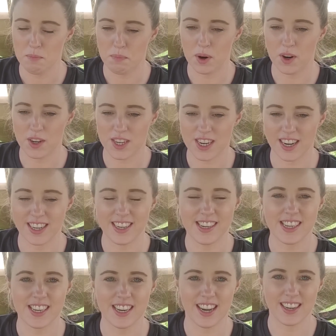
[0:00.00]
but I
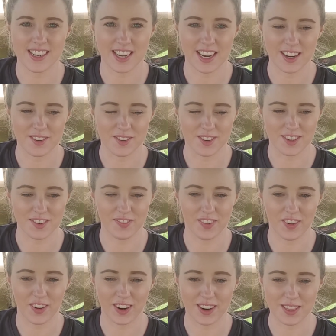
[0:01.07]
did not account
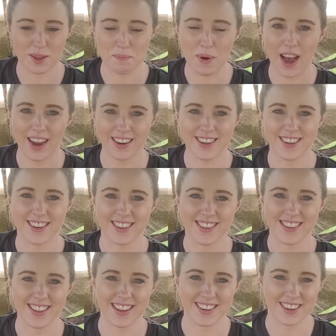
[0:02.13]
for the
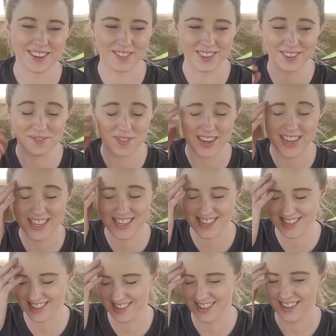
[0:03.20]
patches that I would
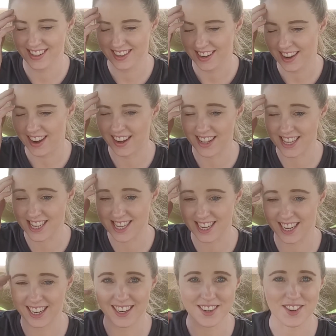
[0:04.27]
miss on the
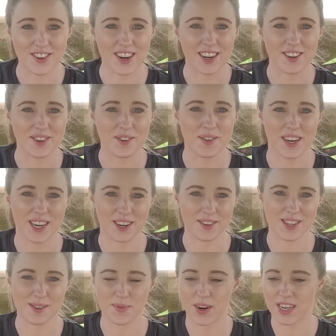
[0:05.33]
silage ground when I
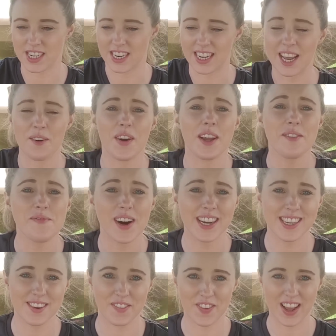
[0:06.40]
was spreading. Now, in
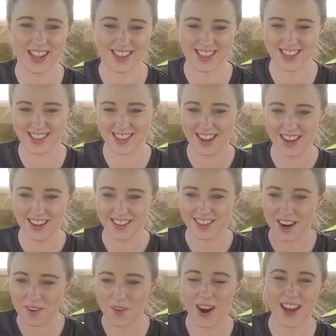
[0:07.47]
my defense,
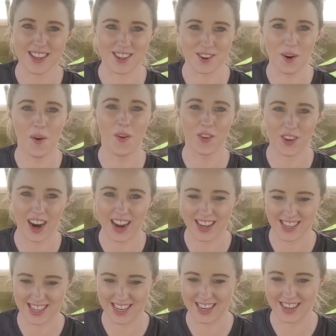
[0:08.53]
there was no
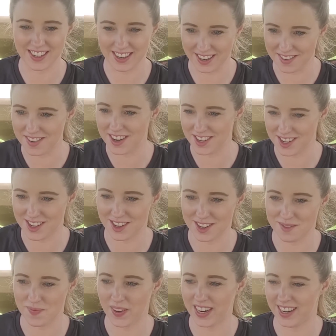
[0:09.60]
grass here, it was
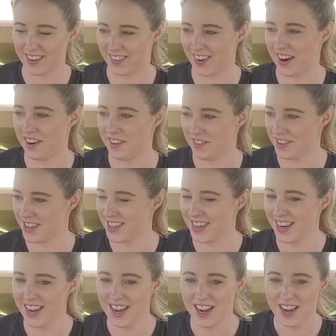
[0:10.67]
just bare ground.